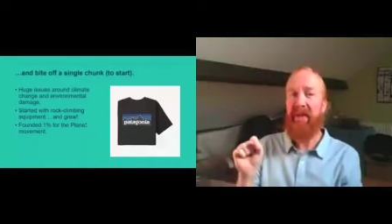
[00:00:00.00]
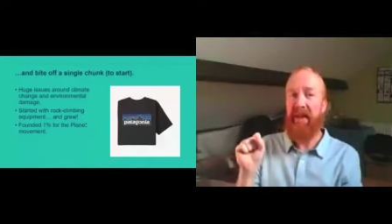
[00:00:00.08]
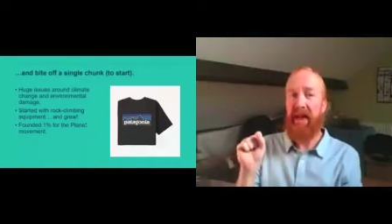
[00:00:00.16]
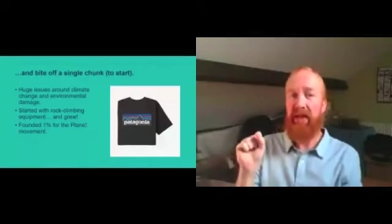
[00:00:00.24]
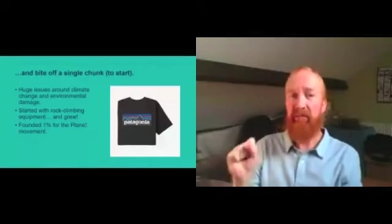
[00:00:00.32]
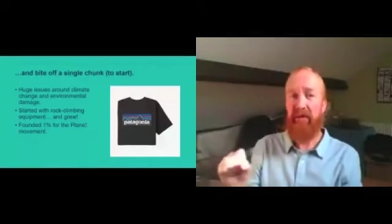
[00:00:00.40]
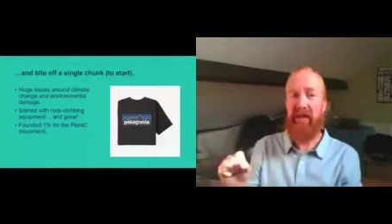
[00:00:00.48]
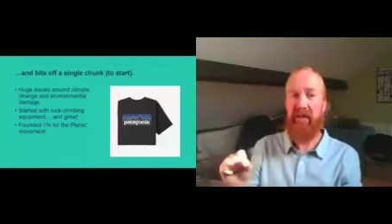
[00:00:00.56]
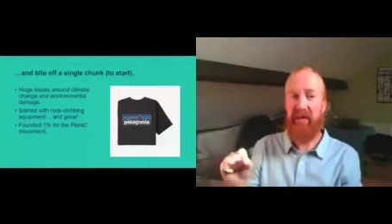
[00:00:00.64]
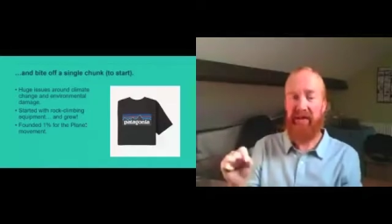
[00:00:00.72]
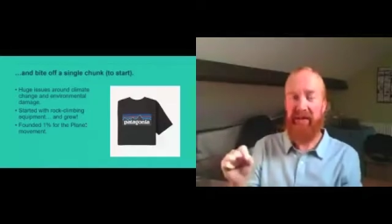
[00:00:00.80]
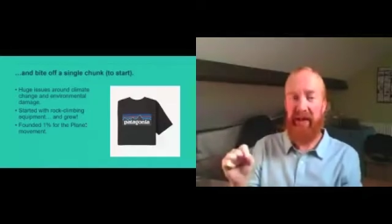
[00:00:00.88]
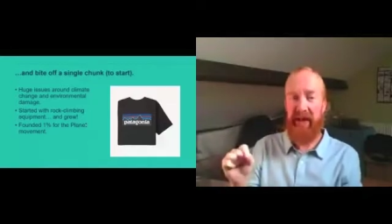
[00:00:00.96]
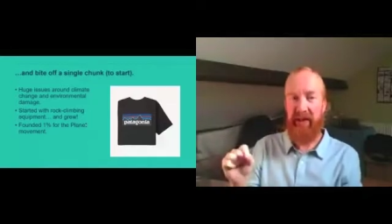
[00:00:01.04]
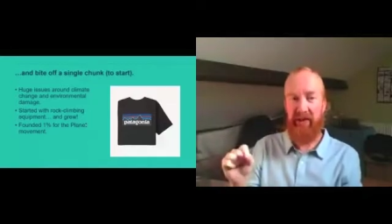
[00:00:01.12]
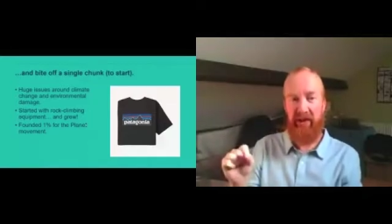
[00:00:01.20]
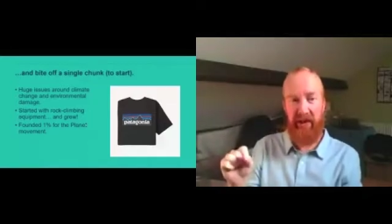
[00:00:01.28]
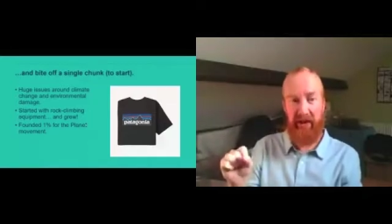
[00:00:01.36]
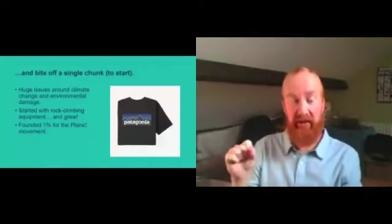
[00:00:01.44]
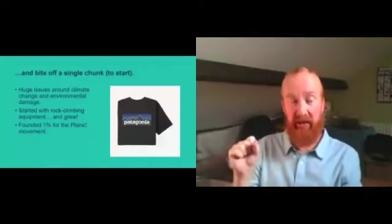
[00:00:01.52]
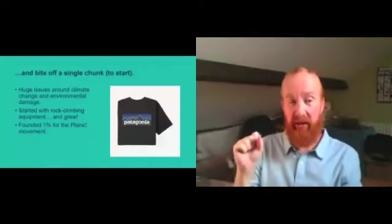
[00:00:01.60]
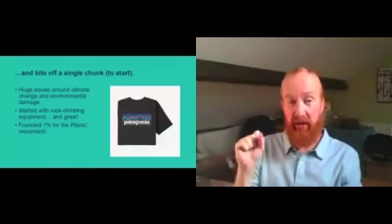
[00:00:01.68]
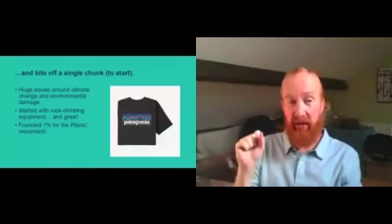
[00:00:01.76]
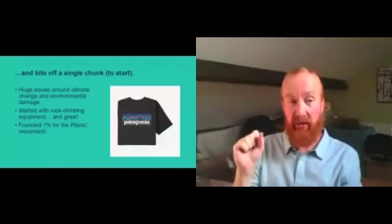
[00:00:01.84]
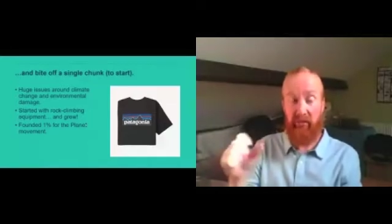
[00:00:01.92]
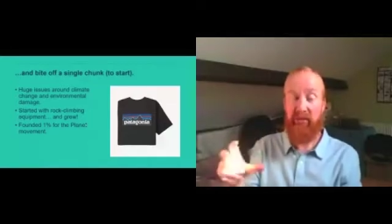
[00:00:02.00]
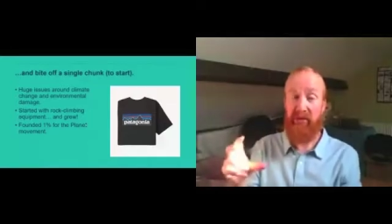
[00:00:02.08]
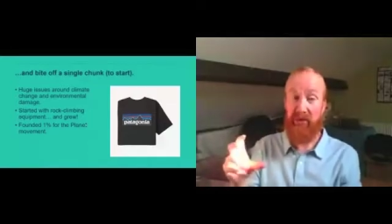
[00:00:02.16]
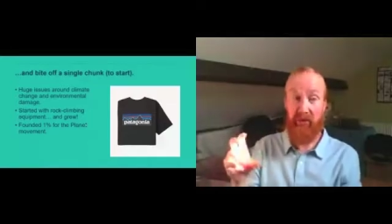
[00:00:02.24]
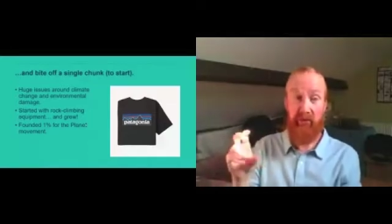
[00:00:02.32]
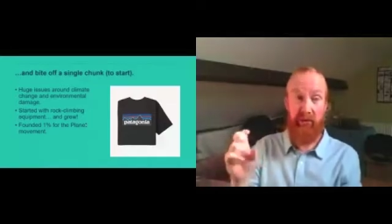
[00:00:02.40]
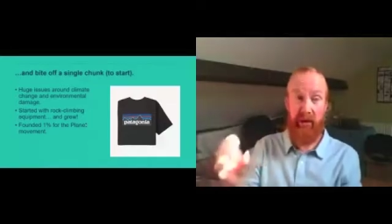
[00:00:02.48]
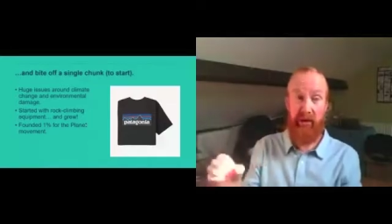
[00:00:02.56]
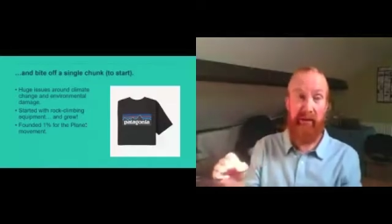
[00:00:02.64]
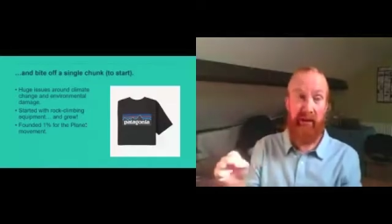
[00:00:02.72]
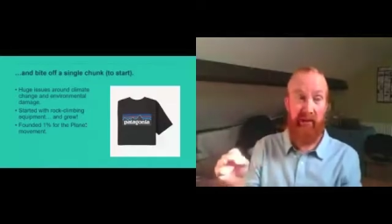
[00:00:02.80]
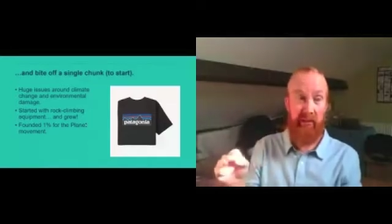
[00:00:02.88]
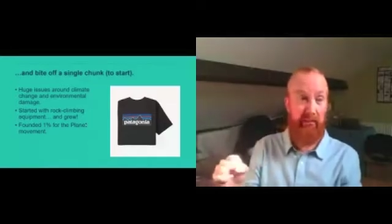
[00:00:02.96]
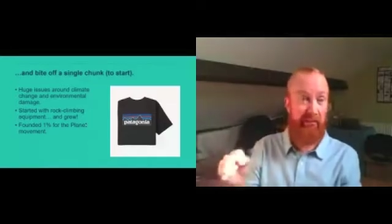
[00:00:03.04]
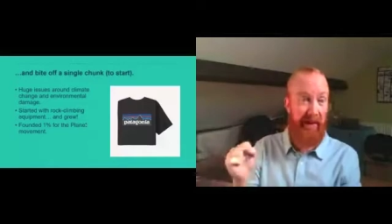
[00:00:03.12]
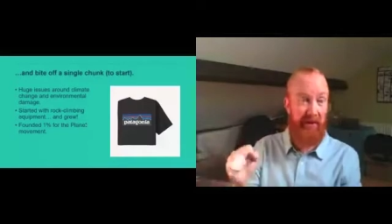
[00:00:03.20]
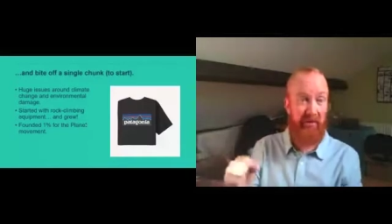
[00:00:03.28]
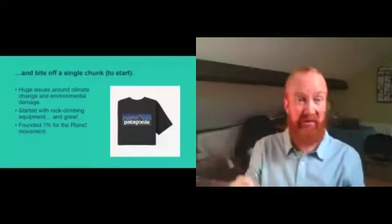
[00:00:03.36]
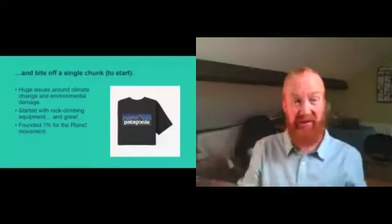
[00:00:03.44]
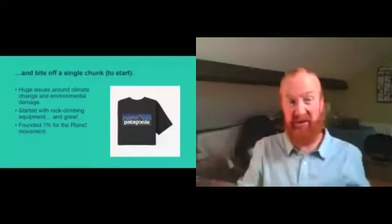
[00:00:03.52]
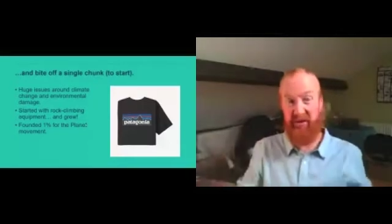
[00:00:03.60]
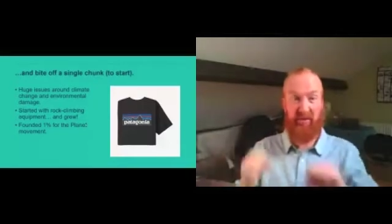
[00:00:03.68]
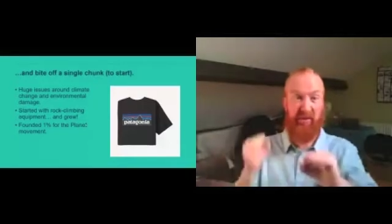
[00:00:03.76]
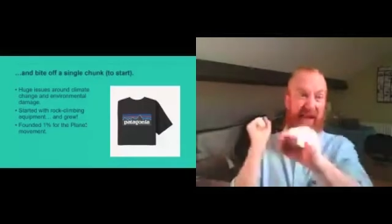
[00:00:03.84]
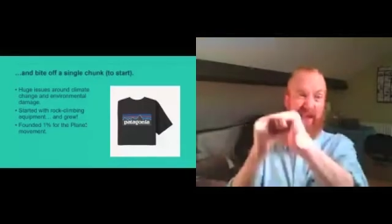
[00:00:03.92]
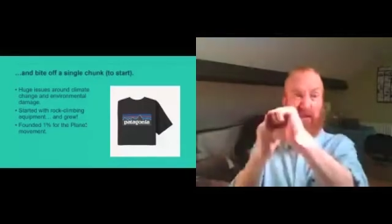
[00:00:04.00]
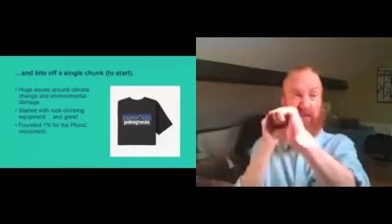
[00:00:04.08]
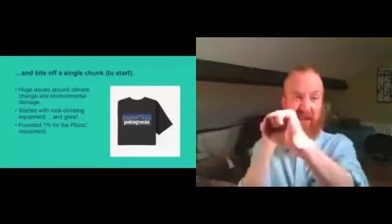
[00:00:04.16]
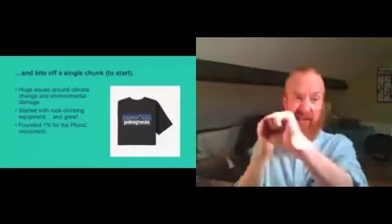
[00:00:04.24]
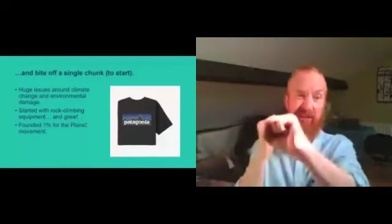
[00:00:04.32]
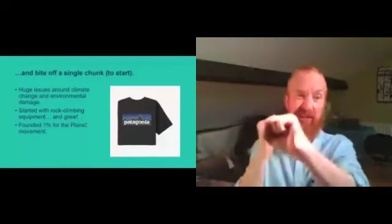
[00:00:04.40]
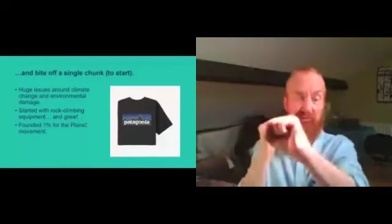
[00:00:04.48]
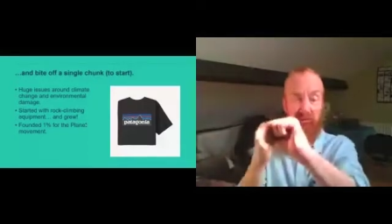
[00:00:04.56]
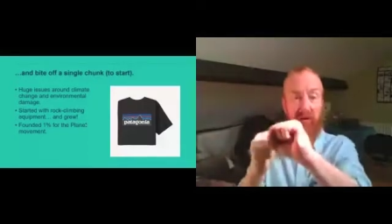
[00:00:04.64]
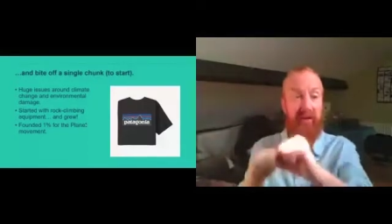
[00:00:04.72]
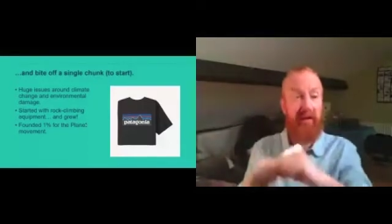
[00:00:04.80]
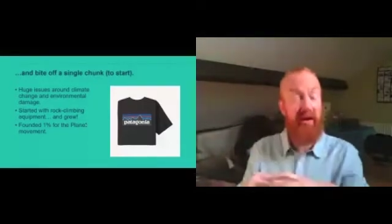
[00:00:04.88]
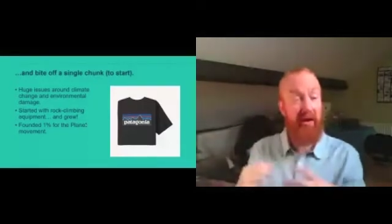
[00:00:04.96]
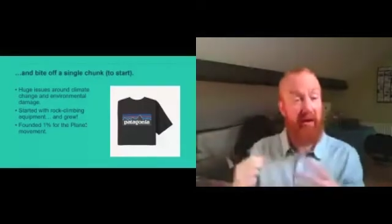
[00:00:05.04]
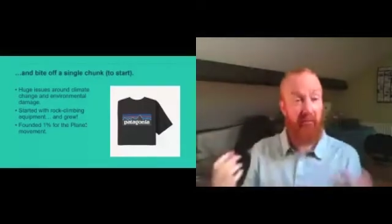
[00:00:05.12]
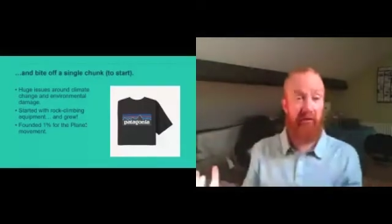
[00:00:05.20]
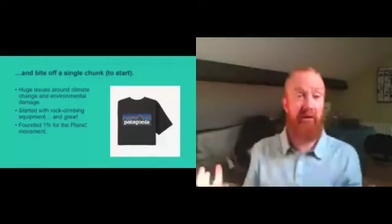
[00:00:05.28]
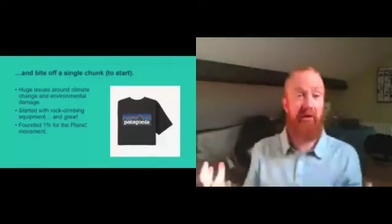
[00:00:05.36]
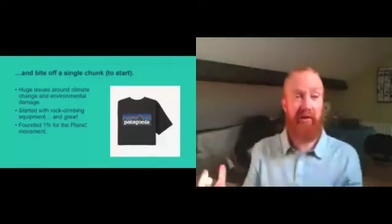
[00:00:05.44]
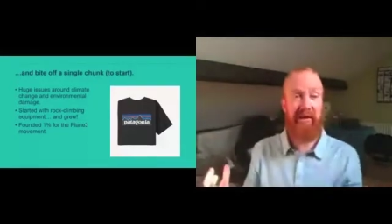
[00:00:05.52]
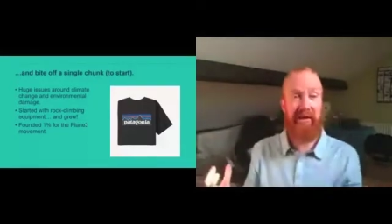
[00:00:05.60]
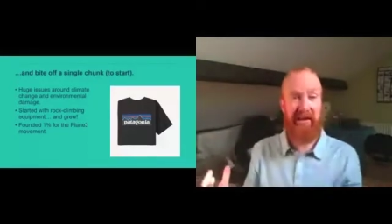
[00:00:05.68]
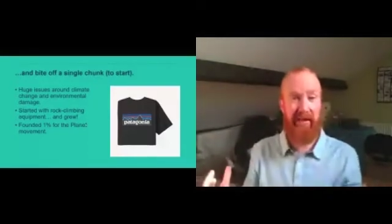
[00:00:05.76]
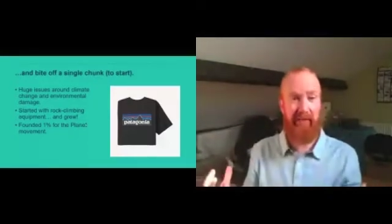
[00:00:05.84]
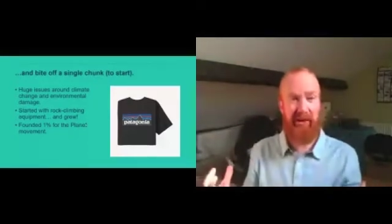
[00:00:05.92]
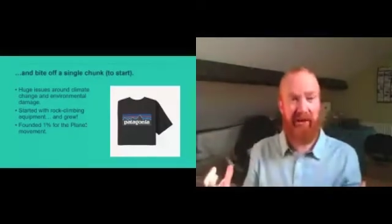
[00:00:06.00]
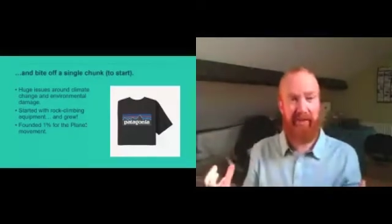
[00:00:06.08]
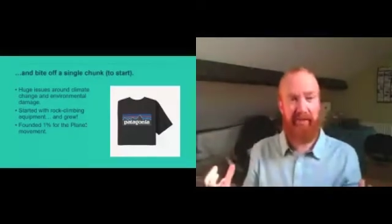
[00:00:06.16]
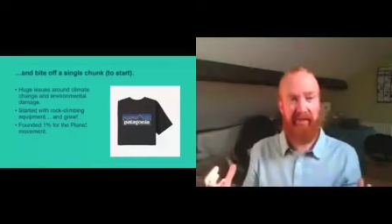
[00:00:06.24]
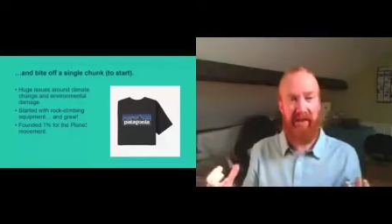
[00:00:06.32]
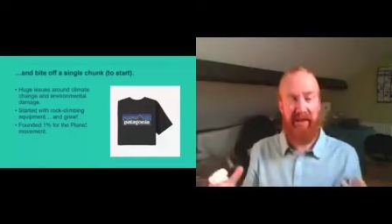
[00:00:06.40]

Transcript: and realized that actually old school climbing equipment, pitons that were hammered into the rock, were enormously damaging.